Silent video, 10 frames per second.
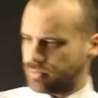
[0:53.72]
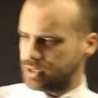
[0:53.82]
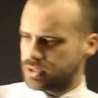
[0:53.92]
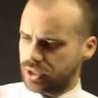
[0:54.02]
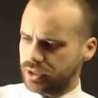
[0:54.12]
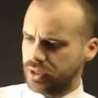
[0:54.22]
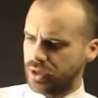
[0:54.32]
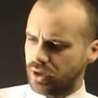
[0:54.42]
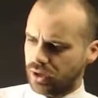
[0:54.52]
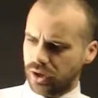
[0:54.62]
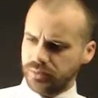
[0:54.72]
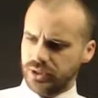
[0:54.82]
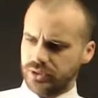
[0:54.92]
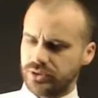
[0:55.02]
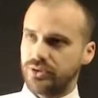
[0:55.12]
So I'm going
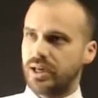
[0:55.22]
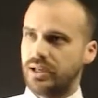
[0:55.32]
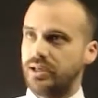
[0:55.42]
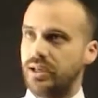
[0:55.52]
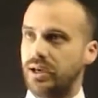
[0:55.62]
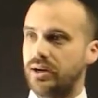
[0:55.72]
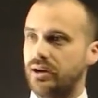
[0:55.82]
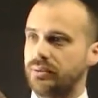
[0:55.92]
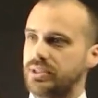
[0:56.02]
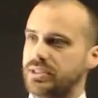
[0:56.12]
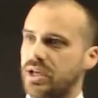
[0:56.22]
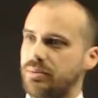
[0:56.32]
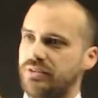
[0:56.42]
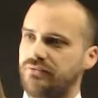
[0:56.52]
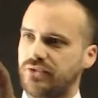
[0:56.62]
to do that now. I'm going to sub
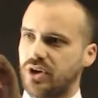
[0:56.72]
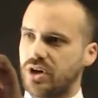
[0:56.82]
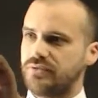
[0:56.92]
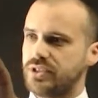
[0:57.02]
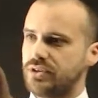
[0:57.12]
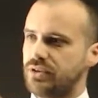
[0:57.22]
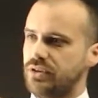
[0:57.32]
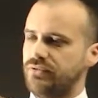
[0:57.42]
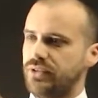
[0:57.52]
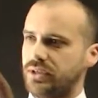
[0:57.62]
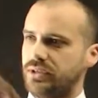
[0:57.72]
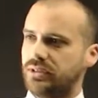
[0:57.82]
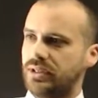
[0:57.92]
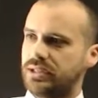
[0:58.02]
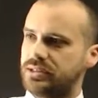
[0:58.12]
in 5, 0 for
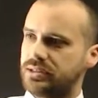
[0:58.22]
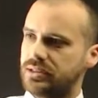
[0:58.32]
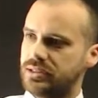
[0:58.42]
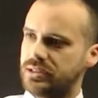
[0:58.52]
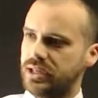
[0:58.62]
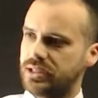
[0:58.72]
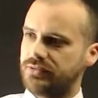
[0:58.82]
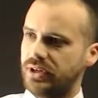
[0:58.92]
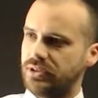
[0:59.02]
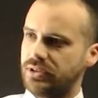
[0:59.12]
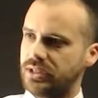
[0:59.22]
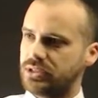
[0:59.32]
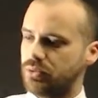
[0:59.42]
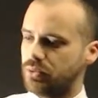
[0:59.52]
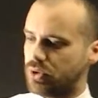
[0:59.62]
that's, that's the x value and that's
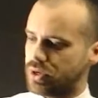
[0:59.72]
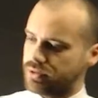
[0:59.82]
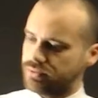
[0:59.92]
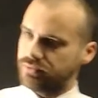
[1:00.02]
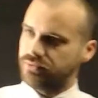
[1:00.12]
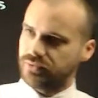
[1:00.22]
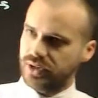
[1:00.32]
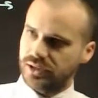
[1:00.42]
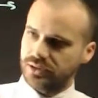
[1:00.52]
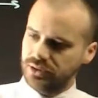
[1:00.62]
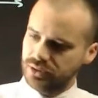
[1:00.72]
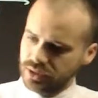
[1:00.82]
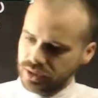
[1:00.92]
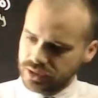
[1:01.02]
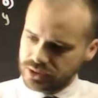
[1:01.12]
the y value.
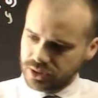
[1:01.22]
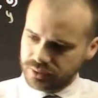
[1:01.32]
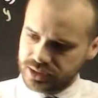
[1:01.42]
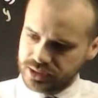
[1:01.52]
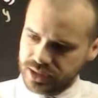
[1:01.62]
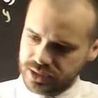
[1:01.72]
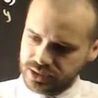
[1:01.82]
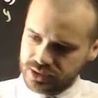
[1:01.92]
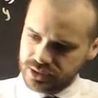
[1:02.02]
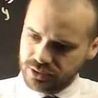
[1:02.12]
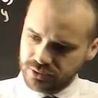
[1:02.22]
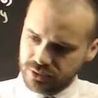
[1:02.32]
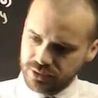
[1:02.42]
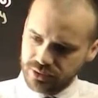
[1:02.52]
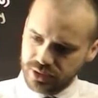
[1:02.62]
So I'm say
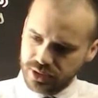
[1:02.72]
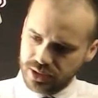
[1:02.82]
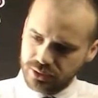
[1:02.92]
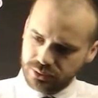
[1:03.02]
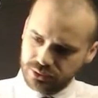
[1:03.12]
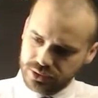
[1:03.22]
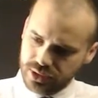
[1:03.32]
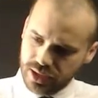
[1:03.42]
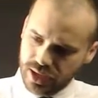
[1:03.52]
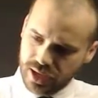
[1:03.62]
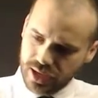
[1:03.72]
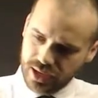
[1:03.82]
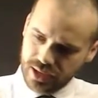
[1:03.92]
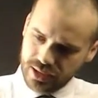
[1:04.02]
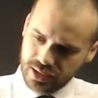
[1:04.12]
0 equals
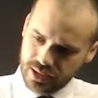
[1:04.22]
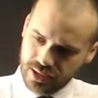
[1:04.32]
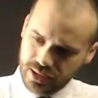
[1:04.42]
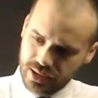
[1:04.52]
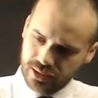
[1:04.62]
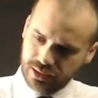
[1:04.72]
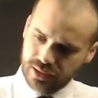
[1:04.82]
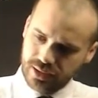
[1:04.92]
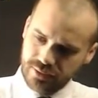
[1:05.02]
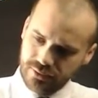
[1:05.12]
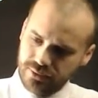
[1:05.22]
a ln